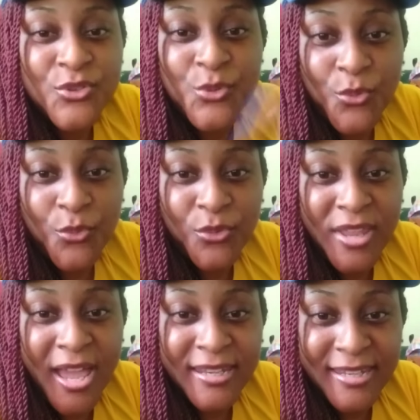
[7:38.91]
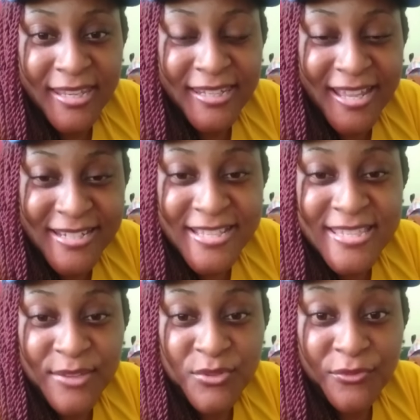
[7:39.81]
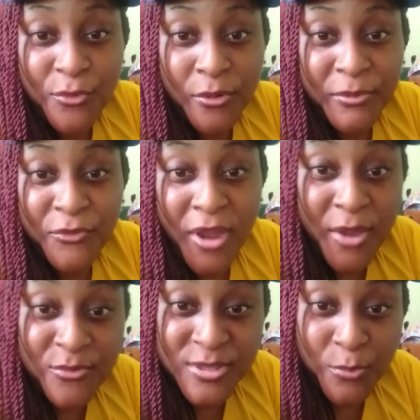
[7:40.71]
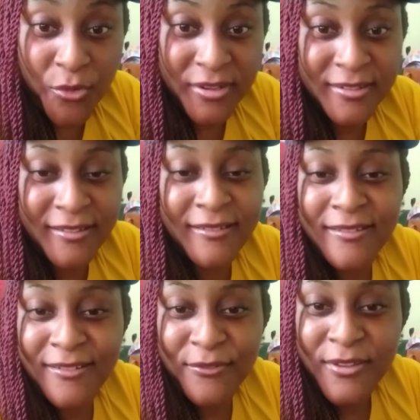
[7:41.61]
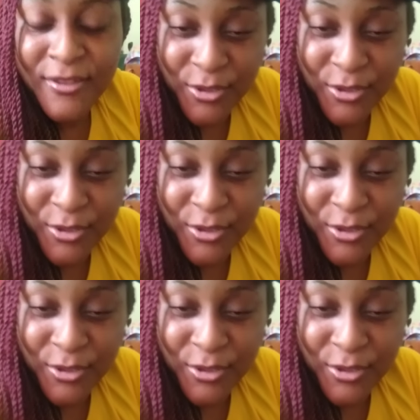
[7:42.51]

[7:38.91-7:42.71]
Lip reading: So in 1974, before I was born, a